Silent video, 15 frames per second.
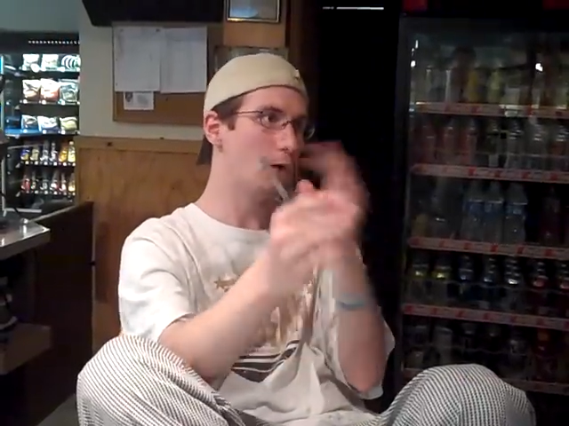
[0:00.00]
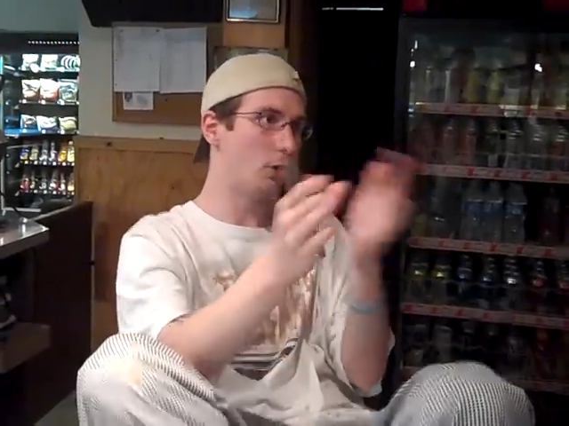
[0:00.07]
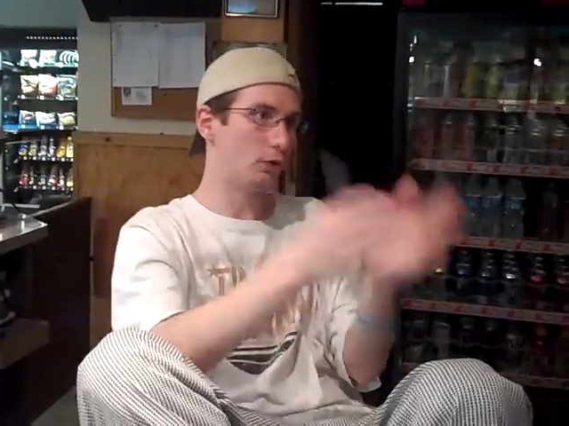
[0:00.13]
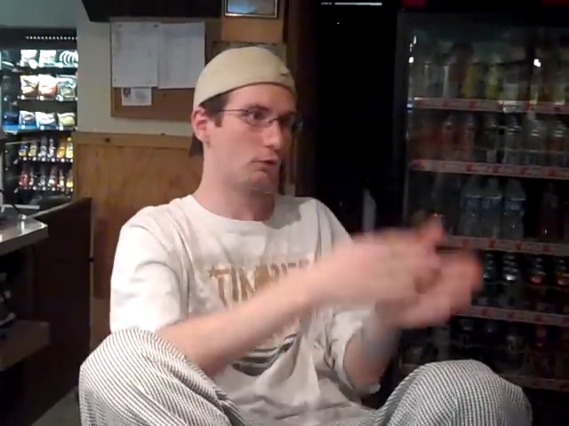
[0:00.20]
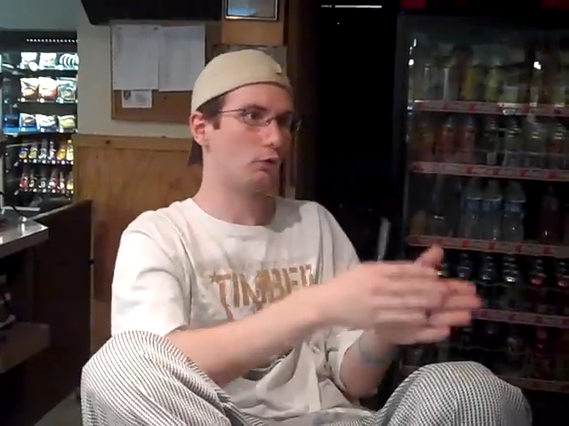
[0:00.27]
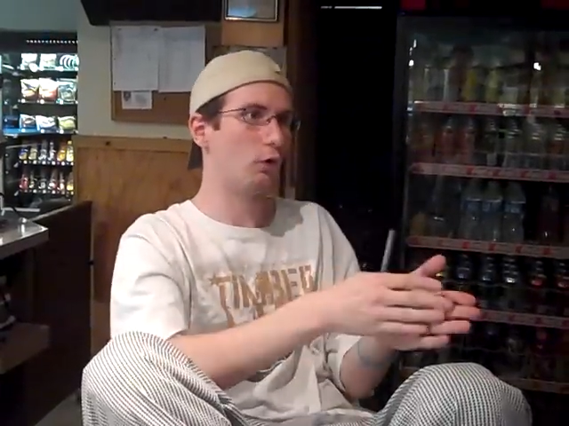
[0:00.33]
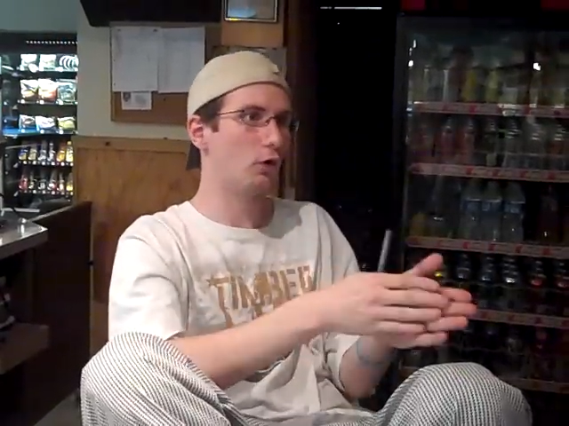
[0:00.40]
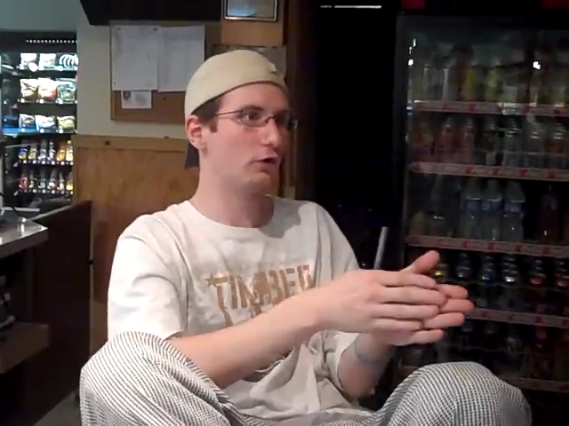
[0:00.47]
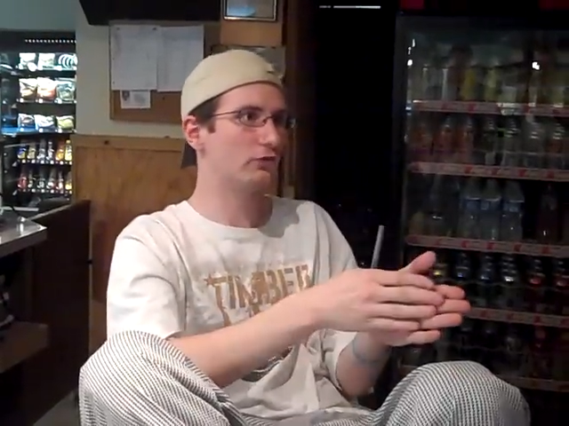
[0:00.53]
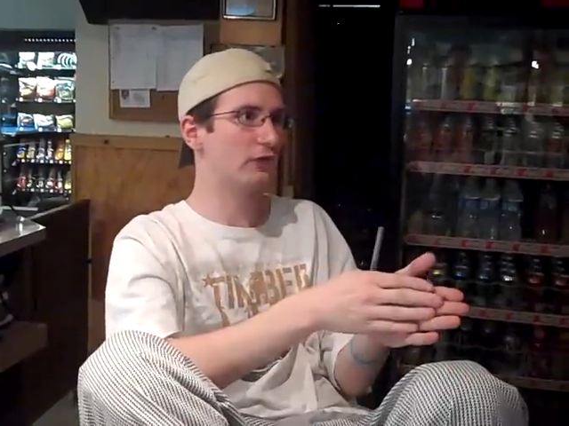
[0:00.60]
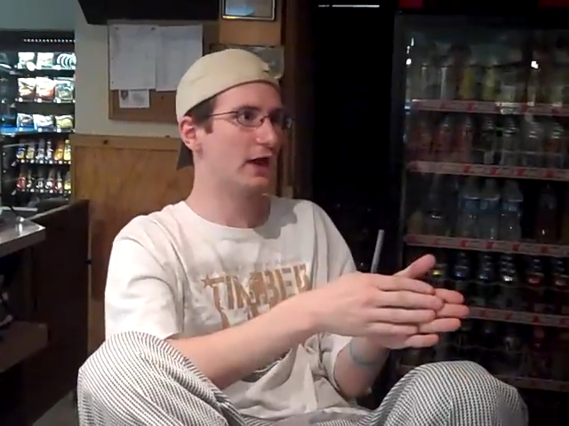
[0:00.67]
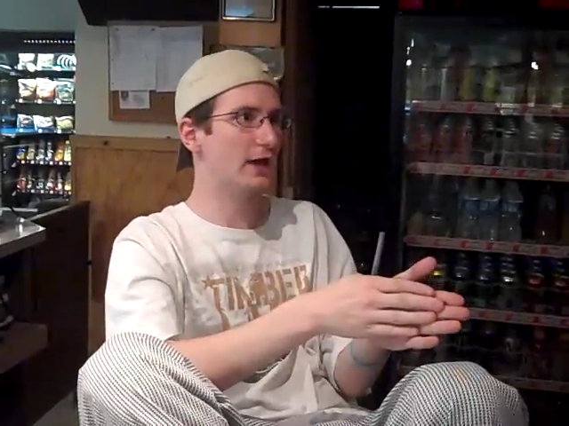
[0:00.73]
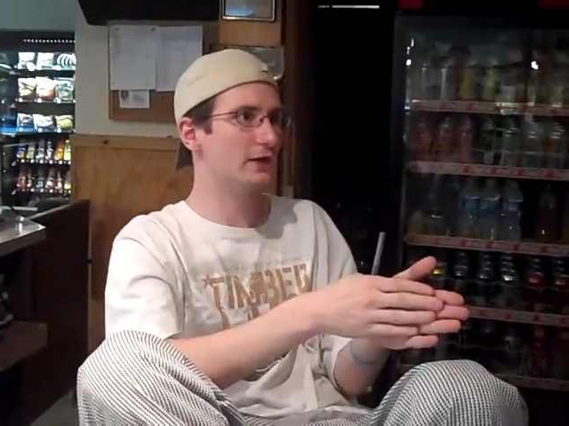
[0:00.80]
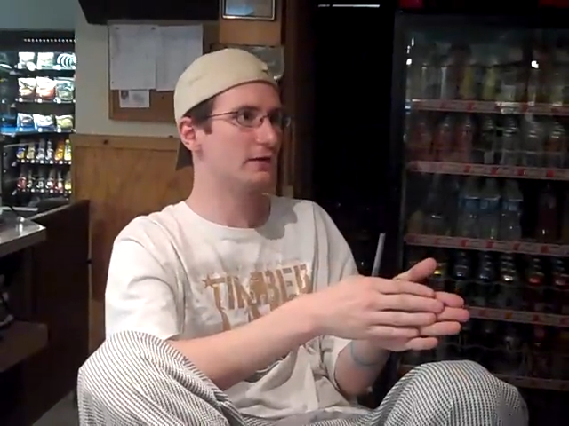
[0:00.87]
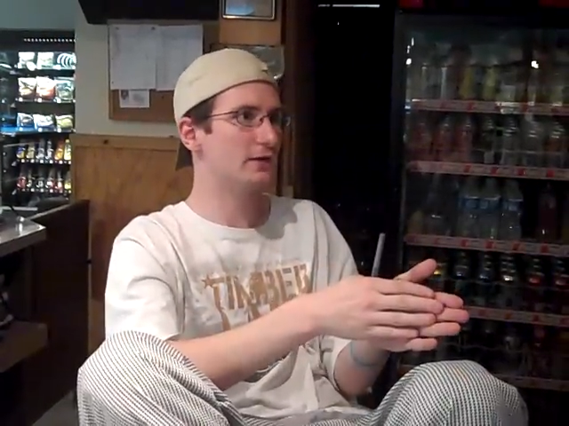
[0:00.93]
on the wrong
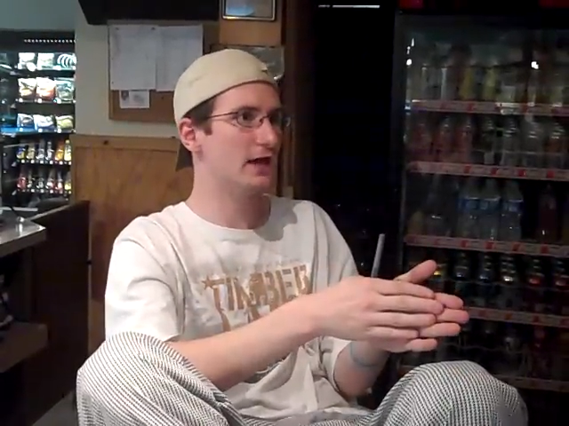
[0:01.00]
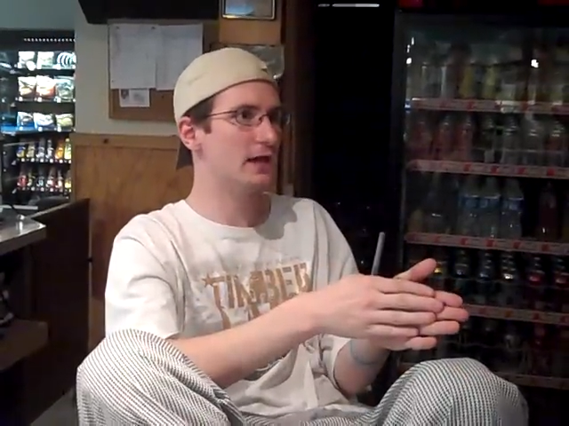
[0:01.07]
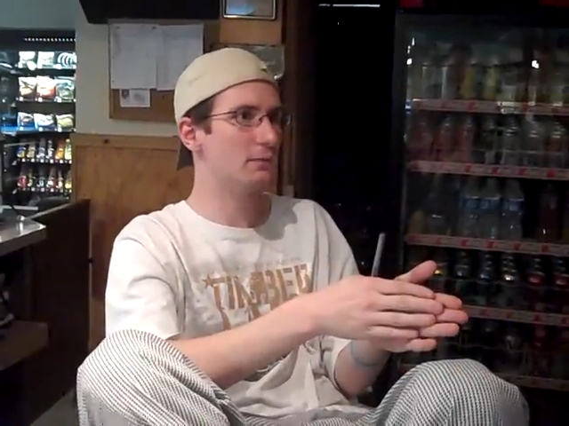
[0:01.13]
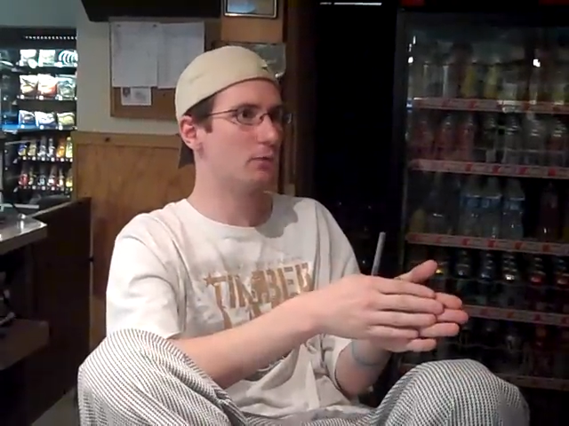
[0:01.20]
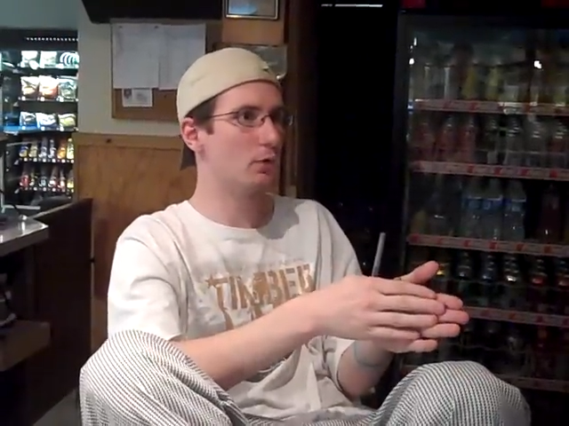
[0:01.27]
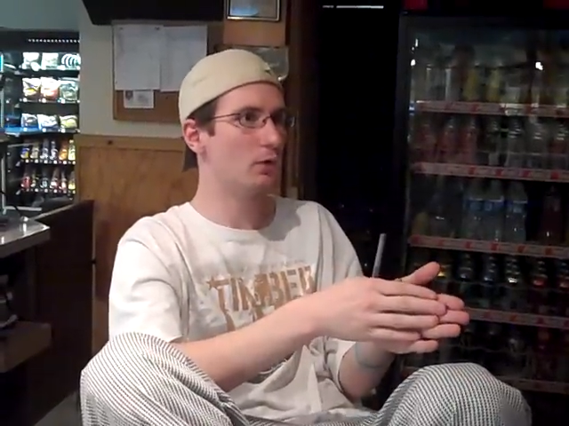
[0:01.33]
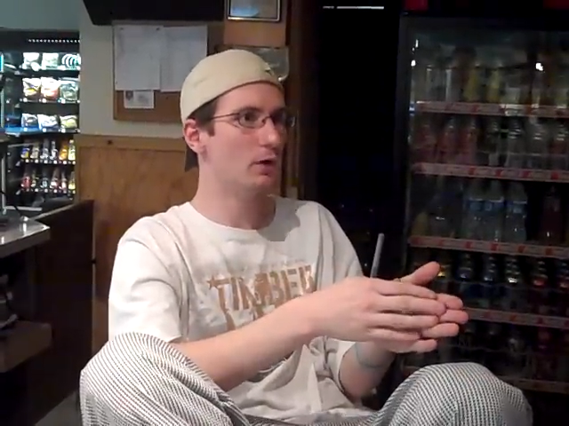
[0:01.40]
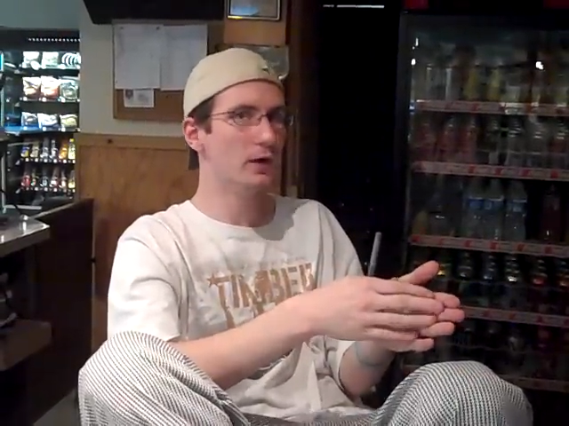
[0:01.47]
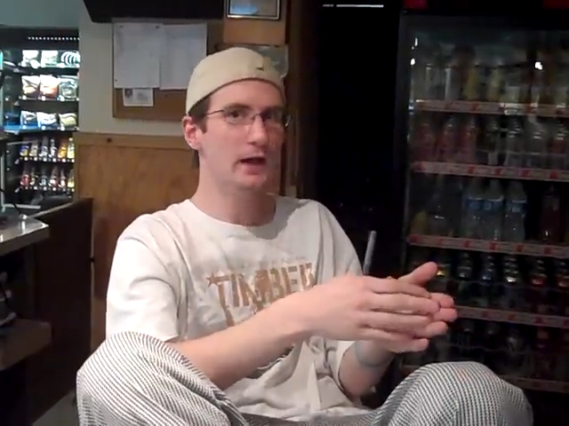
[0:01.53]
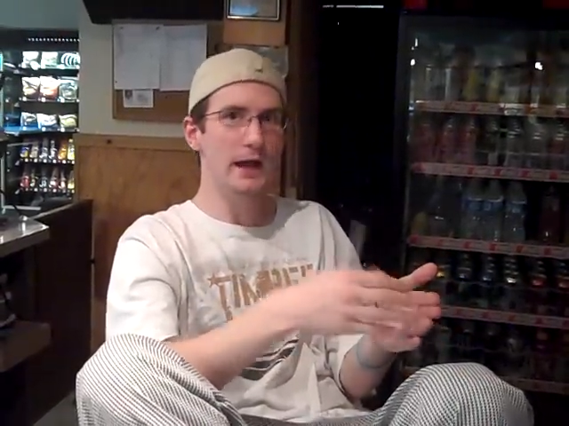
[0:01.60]
side of the table,